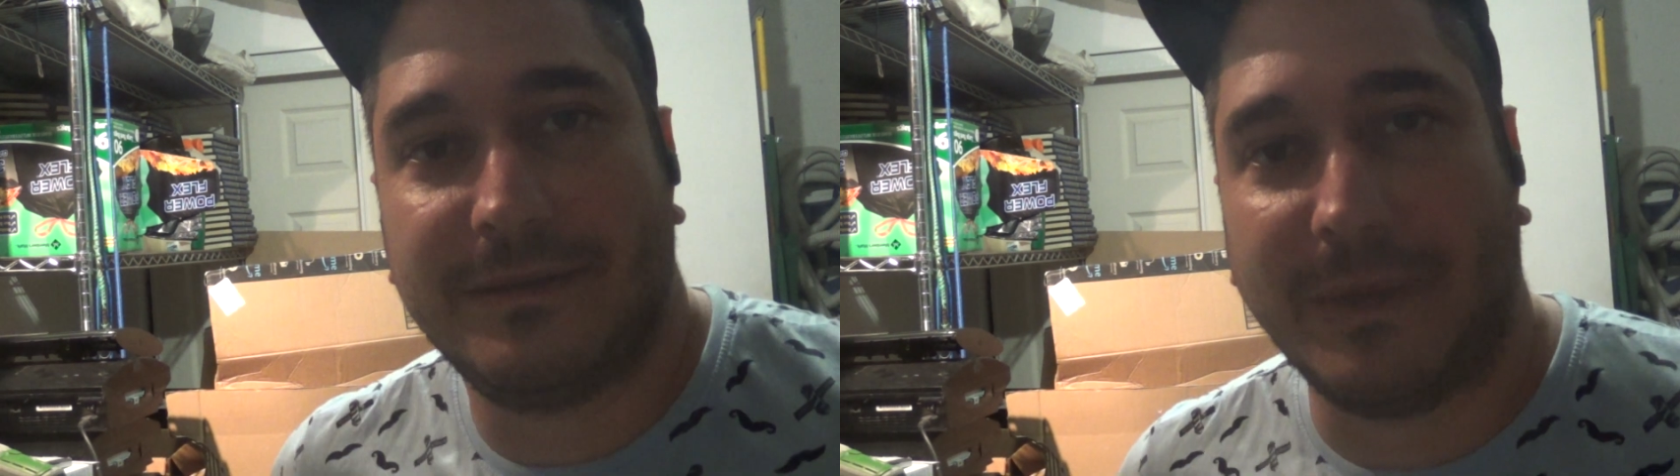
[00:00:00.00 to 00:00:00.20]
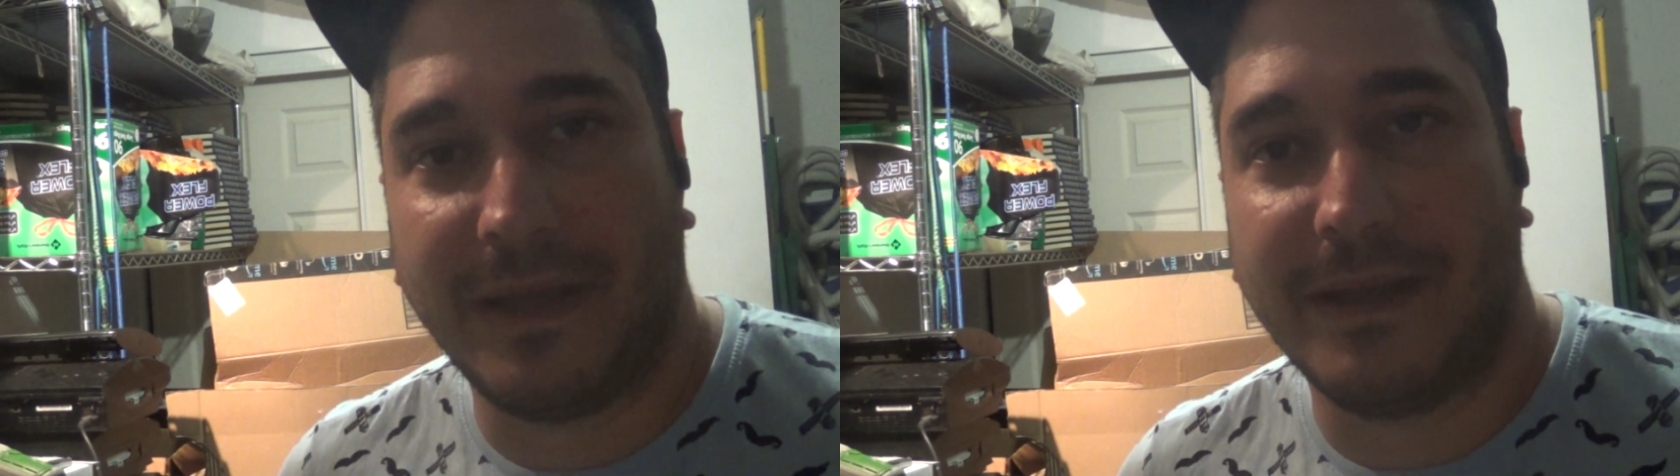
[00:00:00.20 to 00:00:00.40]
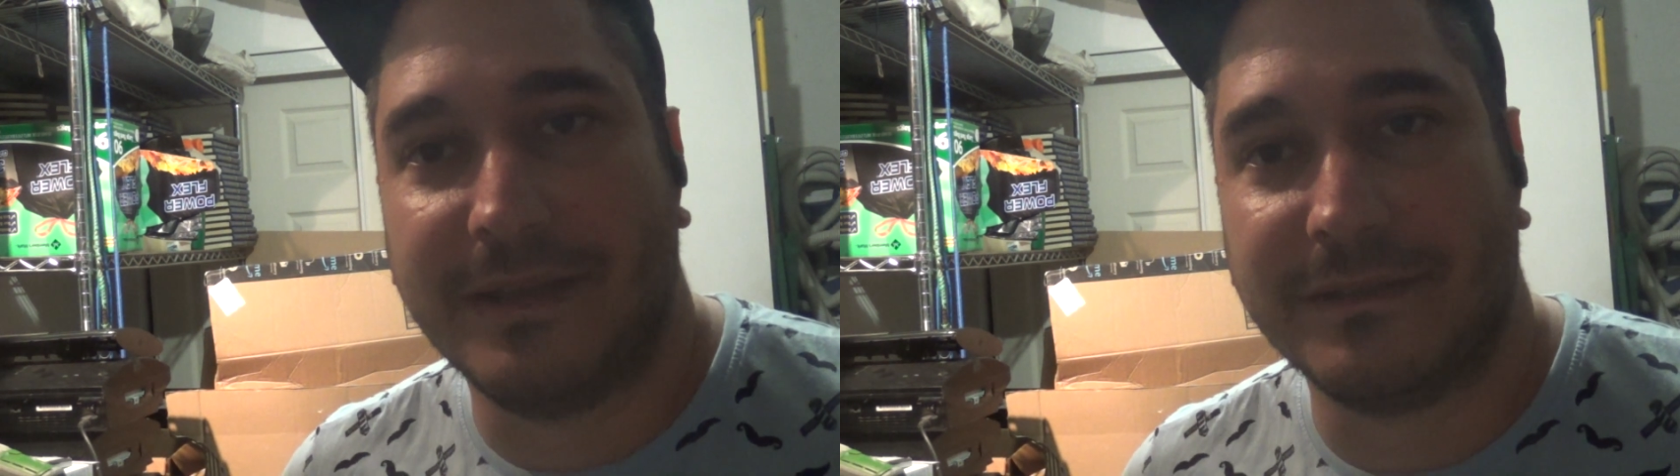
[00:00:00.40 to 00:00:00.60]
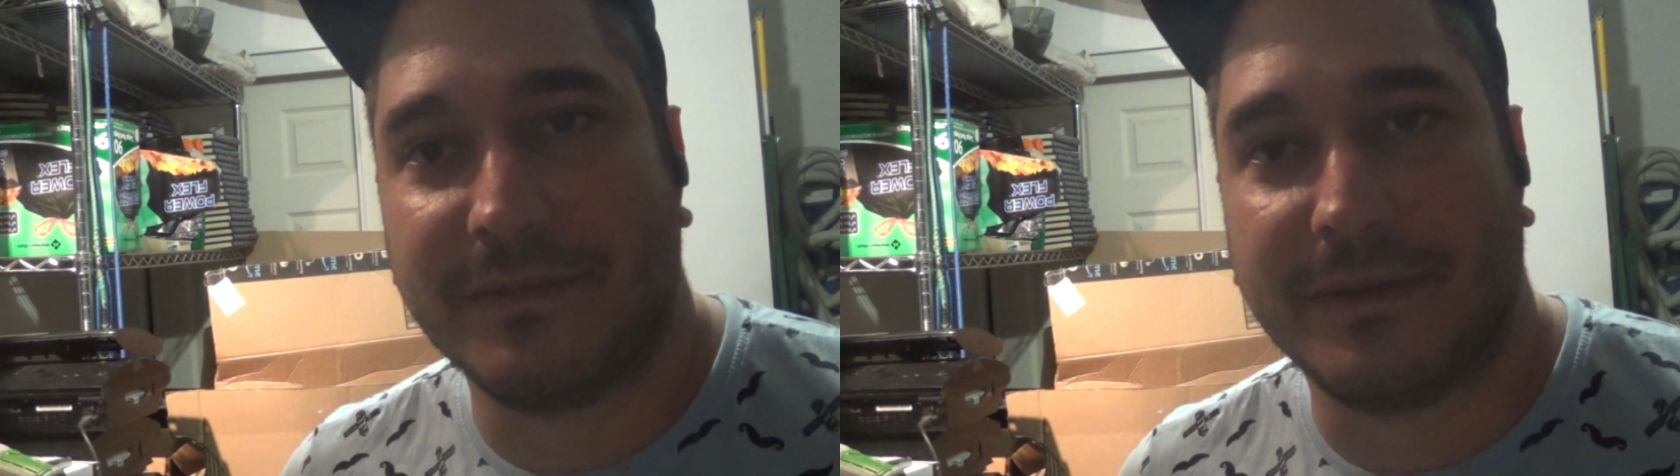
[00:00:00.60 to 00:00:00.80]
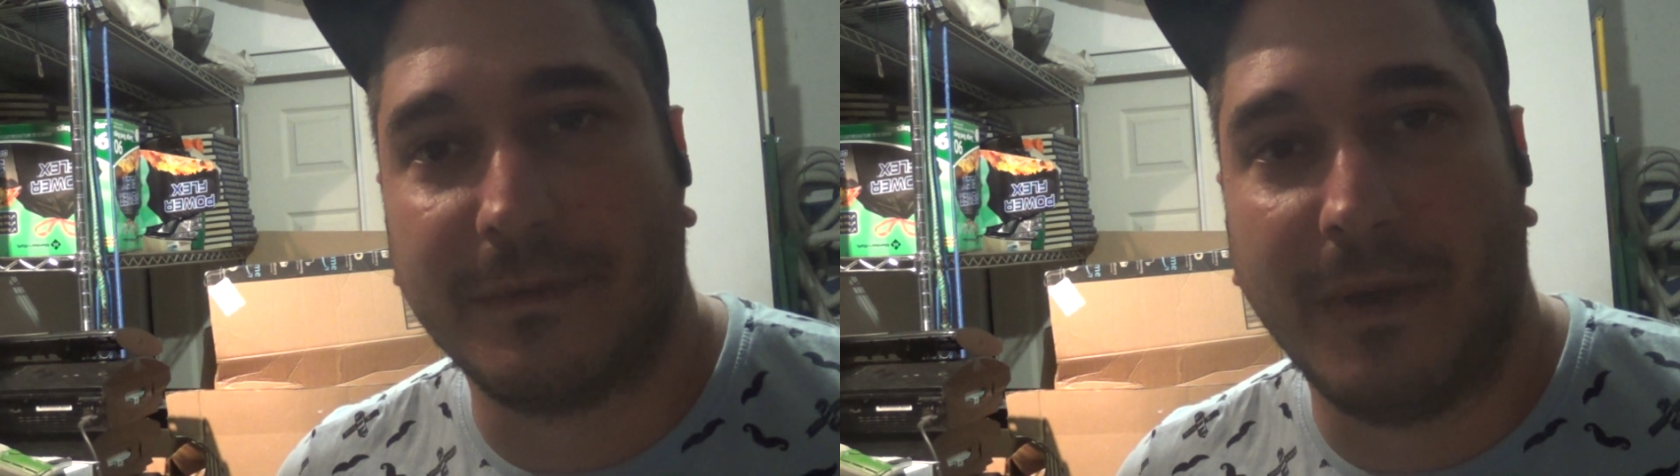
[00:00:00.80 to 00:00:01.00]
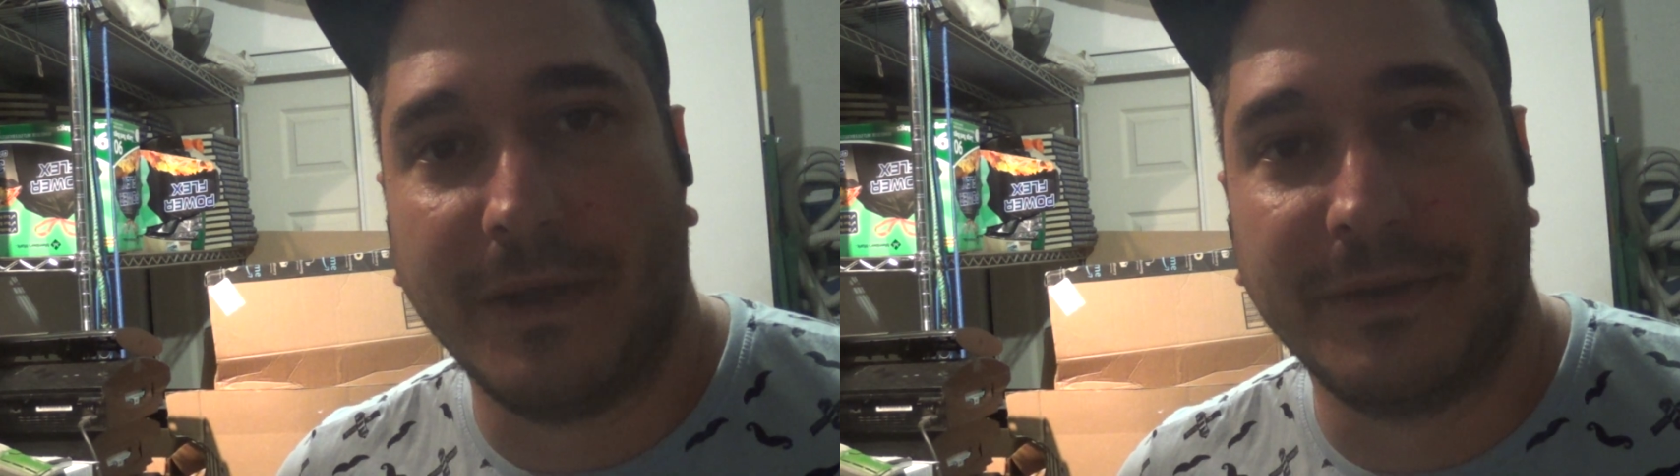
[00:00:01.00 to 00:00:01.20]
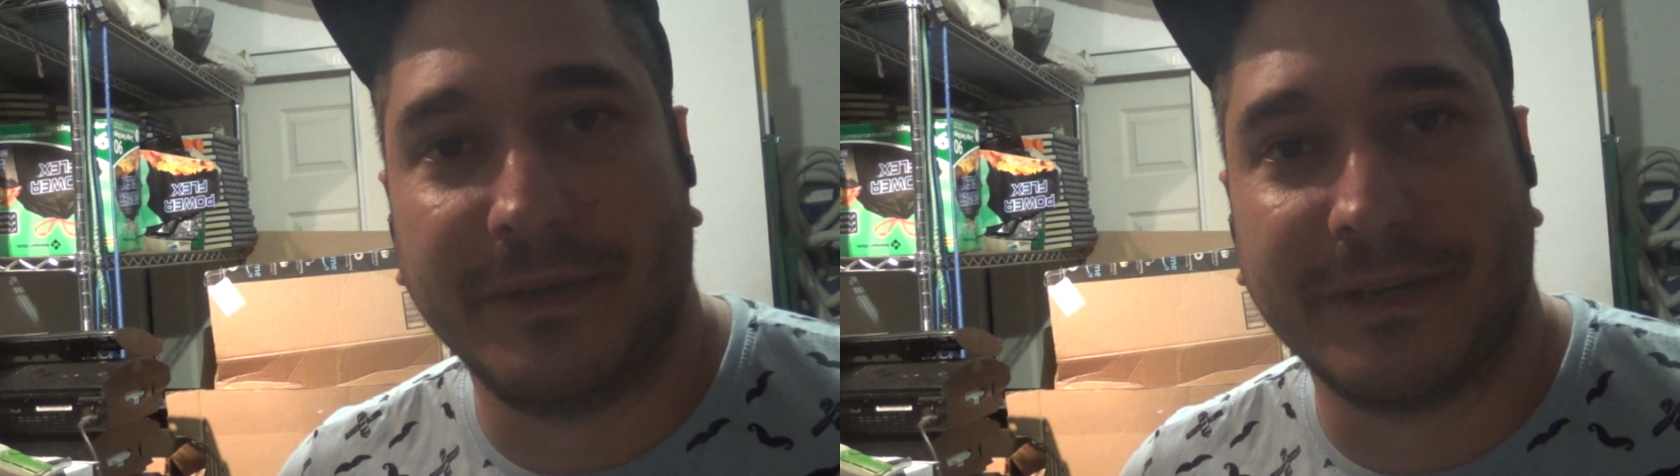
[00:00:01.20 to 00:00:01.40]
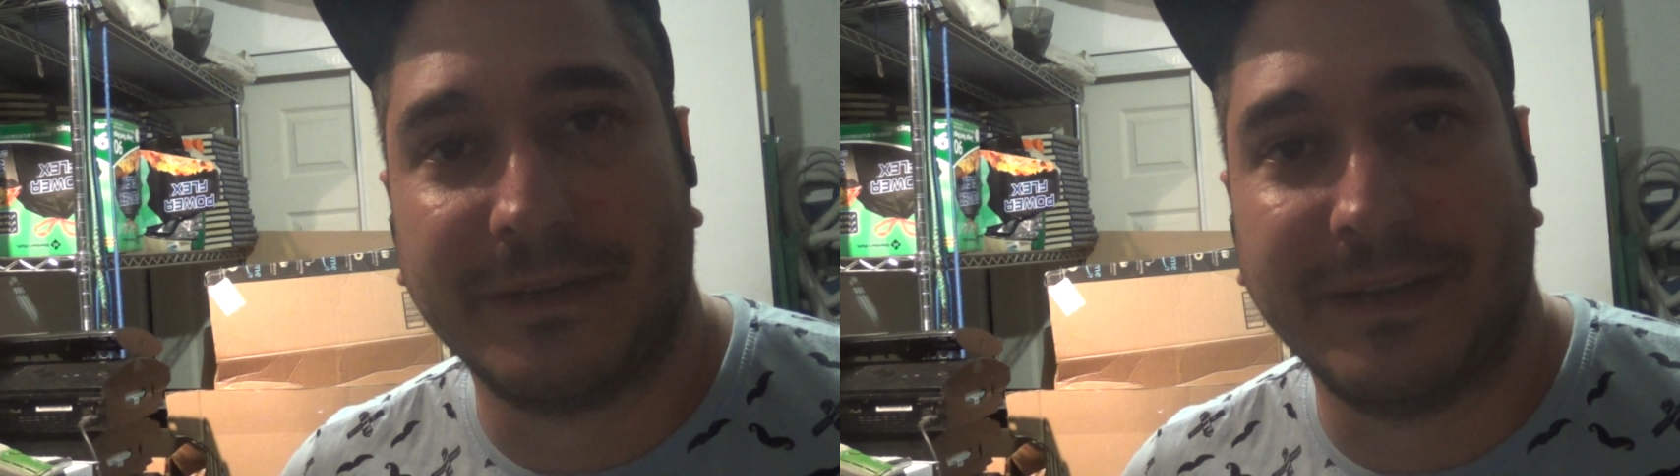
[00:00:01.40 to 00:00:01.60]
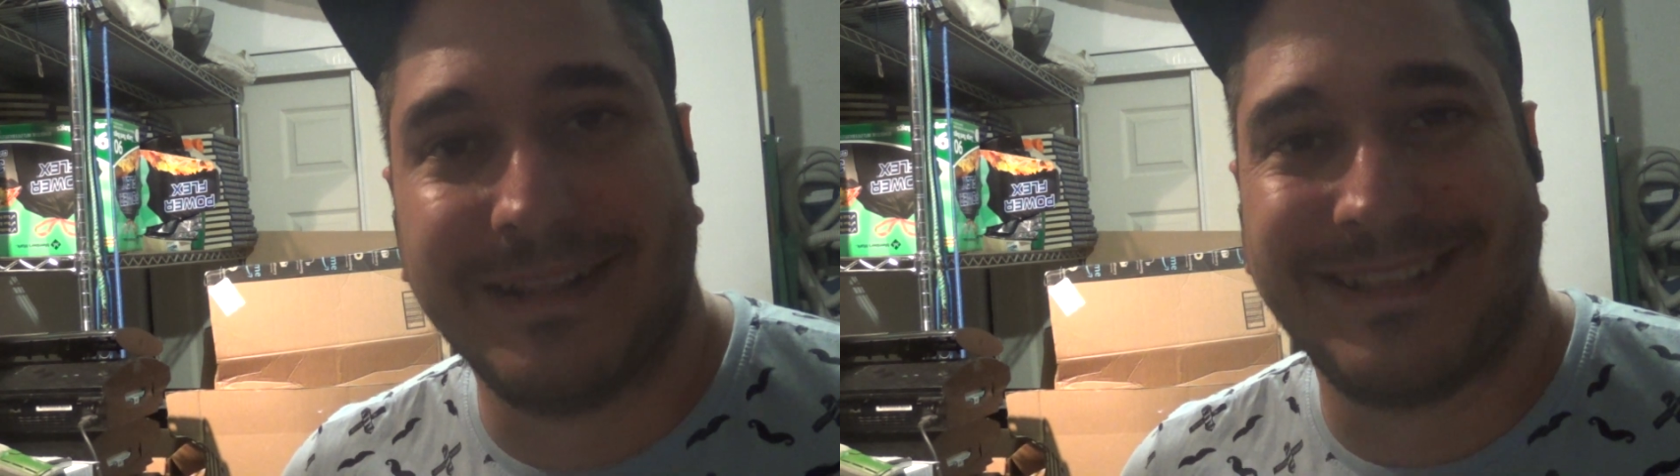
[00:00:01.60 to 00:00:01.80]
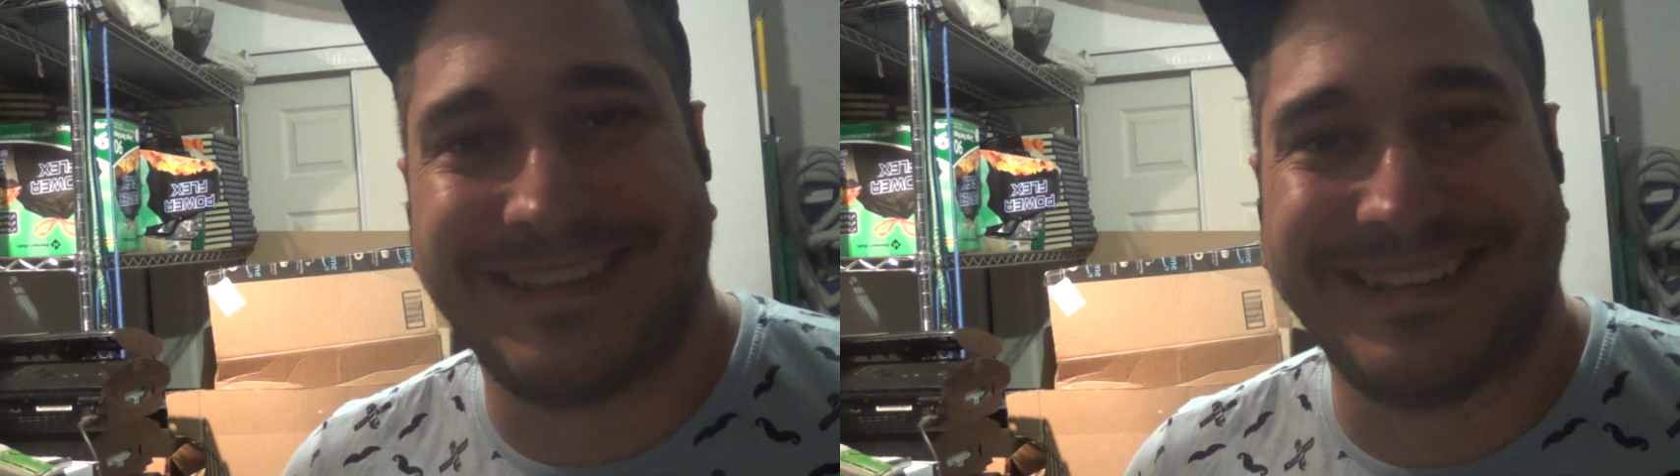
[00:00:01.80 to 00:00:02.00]
my eyes if they're wandering or
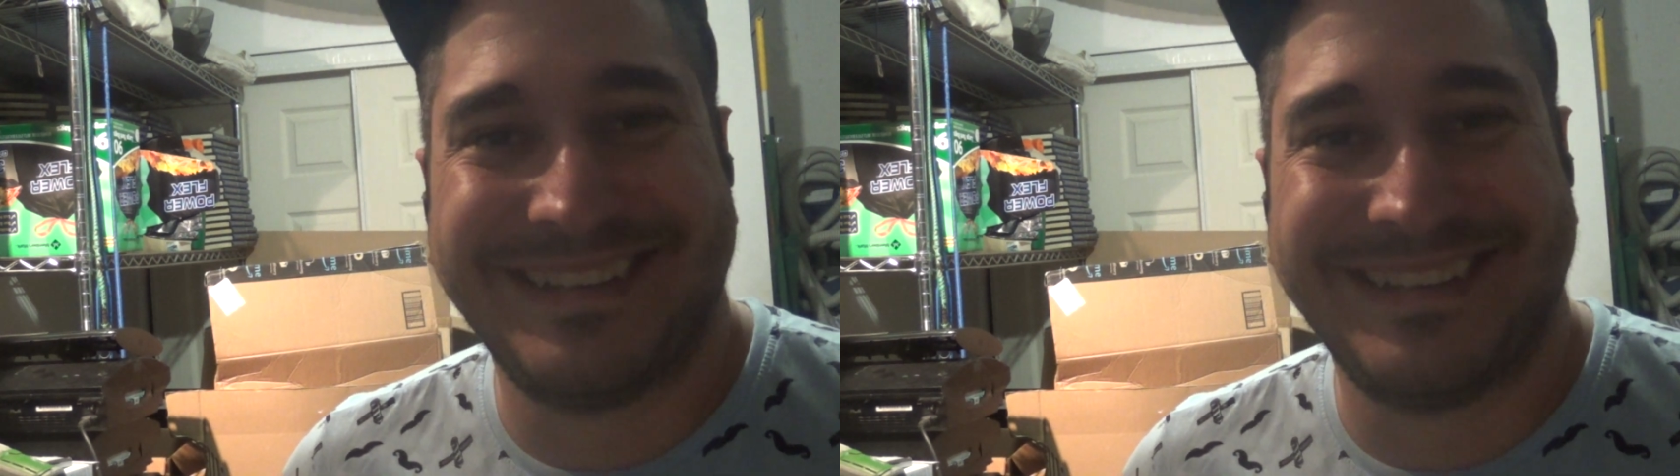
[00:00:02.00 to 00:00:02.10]
anything.